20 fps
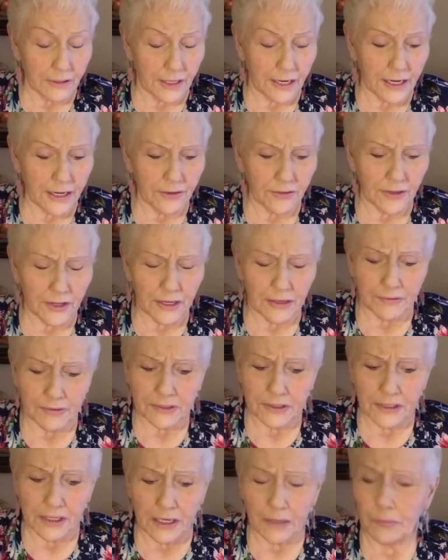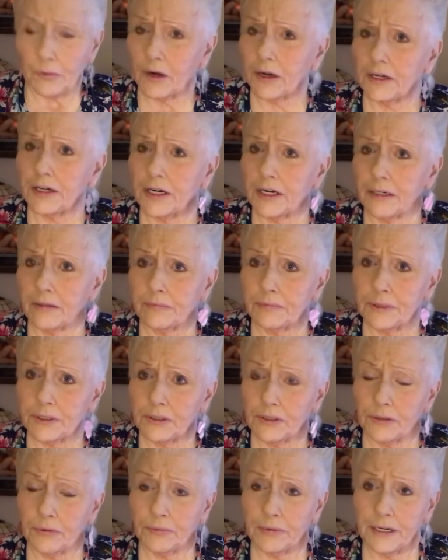can't think of his name right now, but
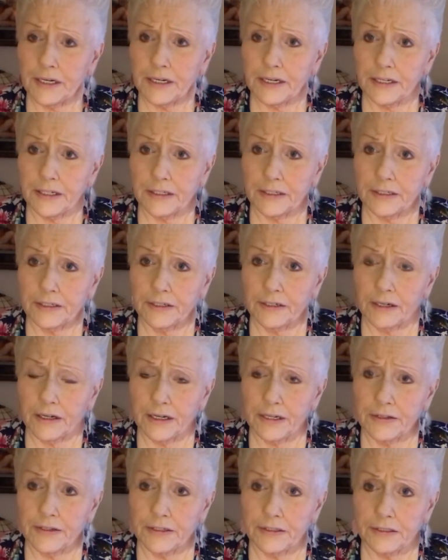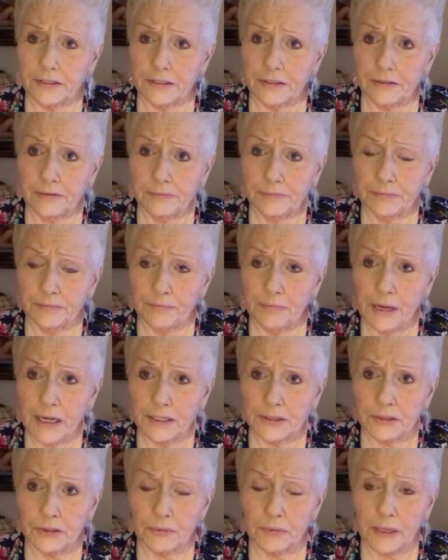the redheaded guy that
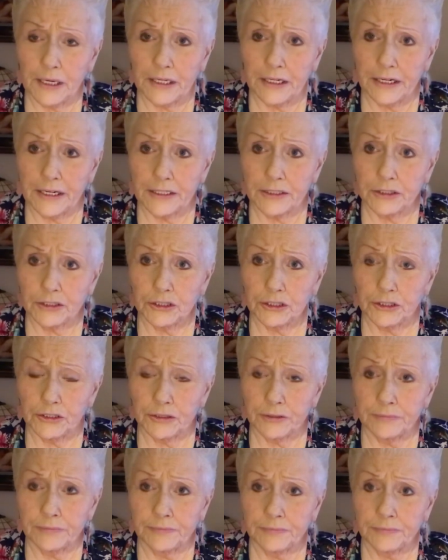passed away last year.